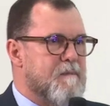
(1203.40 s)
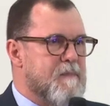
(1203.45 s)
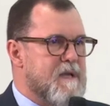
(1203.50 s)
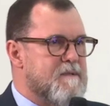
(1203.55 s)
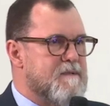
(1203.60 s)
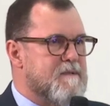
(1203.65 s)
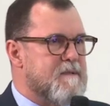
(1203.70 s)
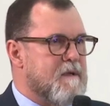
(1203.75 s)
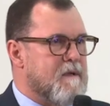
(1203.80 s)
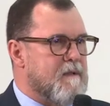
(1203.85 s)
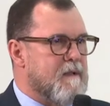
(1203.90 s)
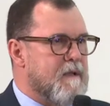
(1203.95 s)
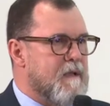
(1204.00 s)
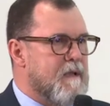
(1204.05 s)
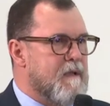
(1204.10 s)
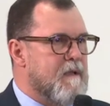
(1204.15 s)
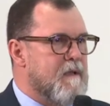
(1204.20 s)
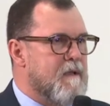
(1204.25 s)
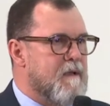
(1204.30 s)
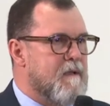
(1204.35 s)

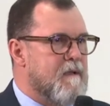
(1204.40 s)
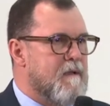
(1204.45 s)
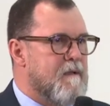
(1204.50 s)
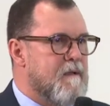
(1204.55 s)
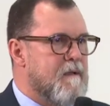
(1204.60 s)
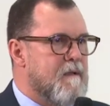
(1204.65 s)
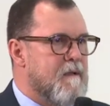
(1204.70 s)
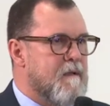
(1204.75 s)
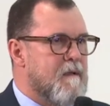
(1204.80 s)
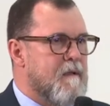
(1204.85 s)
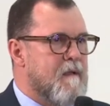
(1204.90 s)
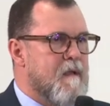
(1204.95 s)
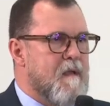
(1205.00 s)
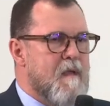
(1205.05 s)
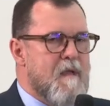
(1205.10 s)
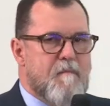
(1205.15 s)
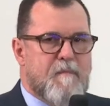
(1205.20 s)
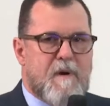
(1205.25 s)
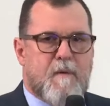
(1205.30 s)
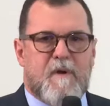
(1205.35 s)
domestically,
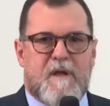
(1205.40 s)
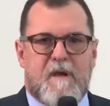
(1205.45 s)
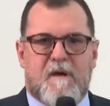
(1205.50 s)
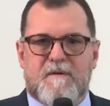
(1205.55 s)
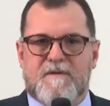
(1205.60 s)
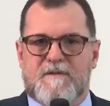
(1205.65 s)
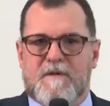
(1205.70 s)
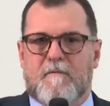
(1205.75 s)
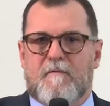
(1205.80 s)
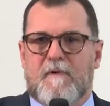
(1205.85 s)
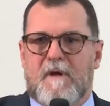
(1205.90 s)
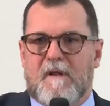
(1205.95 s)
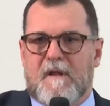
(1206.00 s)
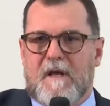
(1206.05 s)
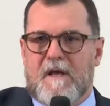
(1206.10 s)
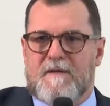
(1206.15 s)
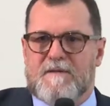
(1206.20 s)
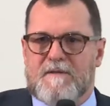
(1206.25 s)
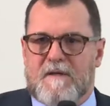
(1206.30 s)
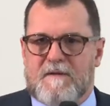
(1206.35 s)
but we also
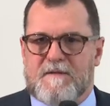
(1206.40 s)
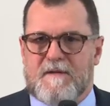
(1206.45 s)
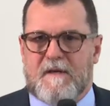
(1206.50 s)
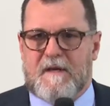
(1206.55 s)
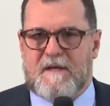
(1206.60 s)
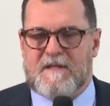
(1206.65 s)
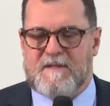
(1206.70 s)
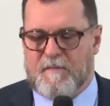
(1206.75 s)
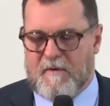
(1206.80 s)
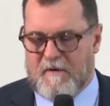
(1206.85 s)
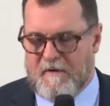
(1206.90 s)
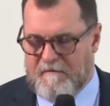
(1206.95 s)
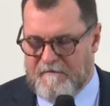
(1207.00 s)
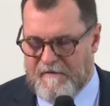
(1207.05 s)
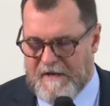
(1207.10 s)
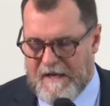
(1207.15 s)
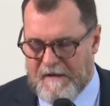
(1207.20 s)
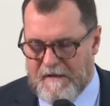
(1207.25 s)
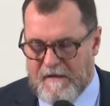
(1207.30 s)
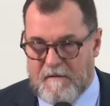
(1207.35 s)
realize there's an export
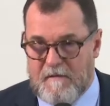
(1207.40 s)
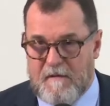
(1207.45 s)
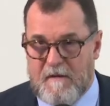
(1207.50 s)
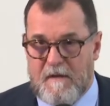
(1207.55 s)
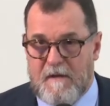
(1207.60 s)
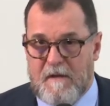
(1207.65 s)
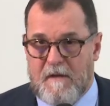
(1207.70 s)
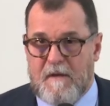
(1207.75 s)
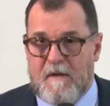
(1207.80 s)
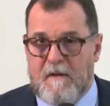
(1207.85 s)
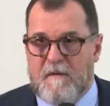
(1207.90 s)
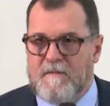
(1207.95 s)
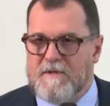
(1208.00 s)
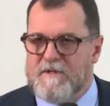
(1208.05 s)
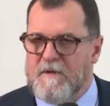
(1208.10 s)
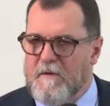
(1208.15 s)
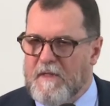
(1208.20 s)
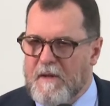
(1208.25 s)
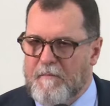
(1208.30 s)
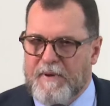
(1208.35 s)
value.
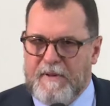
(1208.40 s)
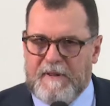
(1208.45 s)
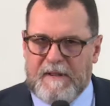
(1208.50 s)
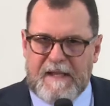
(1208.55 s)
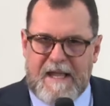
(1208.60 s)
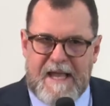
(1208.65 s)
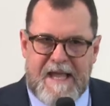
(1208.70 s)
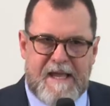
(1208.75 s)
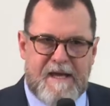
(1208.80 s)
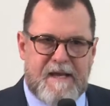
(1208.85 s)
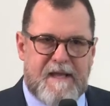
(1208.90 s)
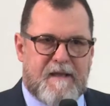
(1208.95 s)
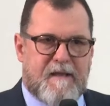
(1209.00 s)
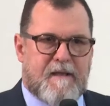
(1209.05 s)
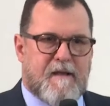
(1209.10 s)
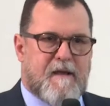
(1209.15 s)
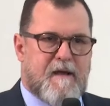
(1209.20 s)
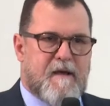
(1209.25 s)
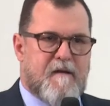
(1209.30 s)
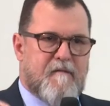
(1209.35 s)
So the
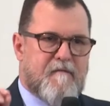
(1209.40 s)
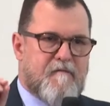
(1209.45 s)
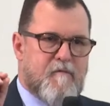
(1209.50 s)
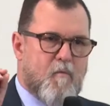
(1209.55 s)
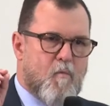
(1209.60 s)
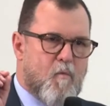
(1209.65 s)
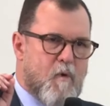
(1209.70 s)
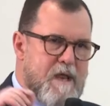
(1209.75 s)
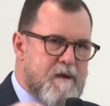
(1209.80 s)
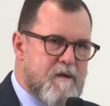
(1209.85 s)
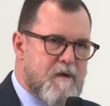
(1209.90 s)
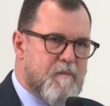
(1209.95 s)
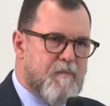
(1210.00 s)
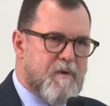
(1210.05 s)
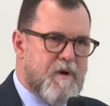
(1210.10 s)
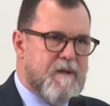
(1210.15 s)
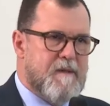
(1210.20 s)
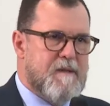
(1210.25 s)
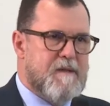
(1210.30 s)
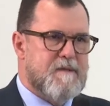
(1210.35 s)
planning of when you
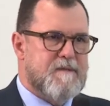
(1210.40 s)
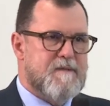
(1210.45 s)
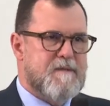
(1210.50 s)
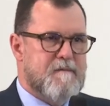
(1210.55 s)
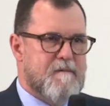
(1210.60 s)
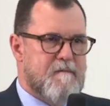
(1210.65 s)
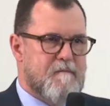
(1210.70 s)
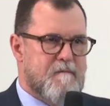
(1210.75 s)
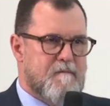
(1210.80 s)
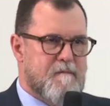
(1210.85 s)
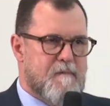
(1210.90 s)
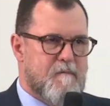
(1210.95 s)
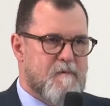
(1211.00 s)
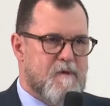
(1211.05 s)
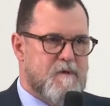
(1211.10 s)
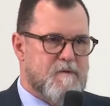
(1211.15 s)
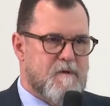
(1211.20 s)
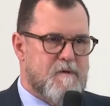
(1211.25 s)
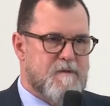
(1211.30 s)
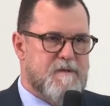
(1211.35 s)
bring these
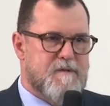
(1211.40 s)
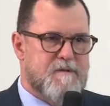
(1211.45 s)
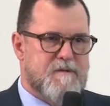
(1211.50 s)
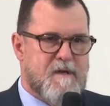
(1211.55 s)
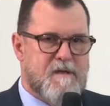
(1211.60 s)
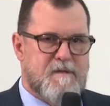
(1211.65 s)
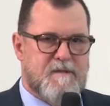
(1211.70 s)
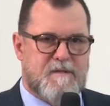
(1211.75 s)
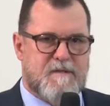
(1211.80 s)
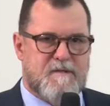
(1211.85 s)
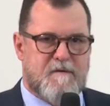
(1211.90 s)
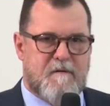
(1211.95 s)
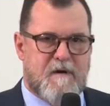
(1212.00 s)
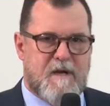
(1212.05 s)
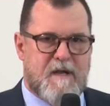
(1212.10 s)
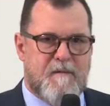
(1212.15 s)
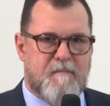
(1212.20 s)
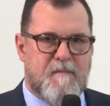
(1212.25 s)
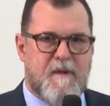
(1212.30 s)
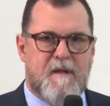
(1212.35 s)
resources on
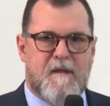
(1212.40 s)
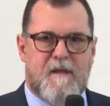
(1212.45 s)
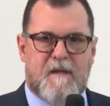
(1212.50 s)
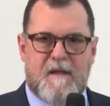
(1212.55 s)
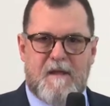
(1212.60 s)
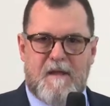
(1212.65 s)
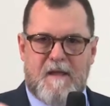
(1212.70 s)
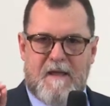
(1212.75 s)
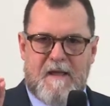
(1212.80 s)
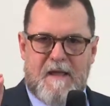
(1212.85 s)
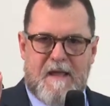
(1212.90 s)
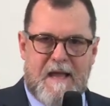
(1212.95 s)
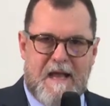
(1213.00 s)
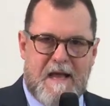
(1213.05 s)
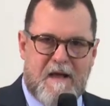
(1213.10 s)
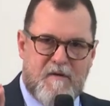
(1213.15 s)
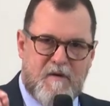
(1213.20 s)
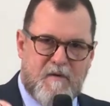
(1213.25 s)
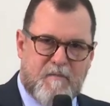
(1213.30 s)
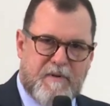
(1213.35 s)
stream,
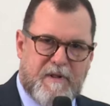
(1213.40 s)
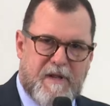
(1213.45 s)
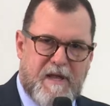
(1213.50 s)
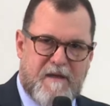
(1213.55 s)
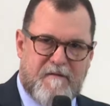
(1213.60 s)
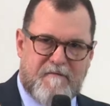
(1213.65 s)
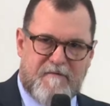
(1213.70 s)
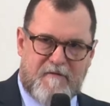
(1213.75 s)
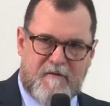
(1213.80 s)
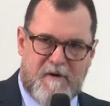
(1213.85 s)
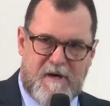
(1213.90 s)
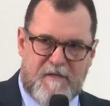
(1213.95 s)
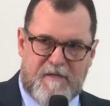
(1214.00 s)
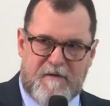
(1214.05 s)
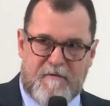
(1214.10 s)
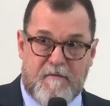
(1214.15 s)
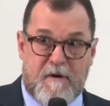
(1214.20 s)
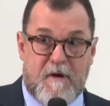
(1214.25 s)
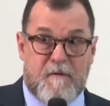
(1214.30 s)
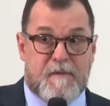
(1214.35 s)
how you plan for it
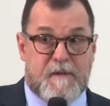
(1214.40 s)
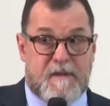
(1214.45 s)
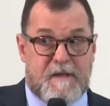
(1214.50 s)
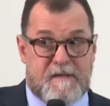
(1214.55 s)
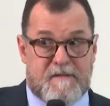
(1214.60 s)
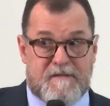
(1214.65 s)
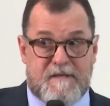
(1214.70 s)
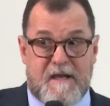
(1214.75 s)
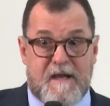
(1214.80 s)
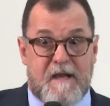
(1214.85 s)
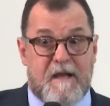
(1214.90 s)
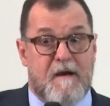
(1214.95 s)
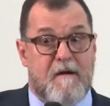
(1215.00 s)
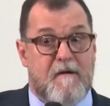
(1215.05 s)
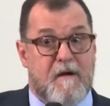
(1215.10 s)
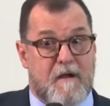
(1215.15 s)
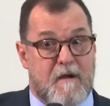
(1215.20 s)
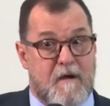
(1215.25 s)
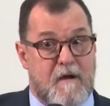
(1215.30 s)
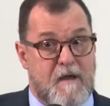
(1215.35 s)
throughout the
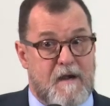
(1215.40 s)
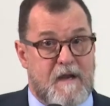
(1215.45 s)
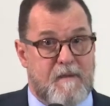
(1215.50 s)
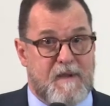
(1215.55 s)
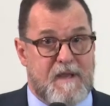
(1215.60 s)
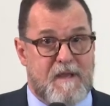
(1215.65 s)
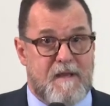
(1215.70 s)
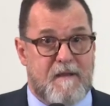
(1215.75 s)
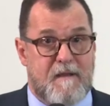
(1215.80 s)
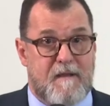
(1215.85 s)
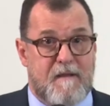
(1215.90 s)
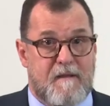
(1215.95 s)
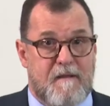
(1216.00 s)
entire economy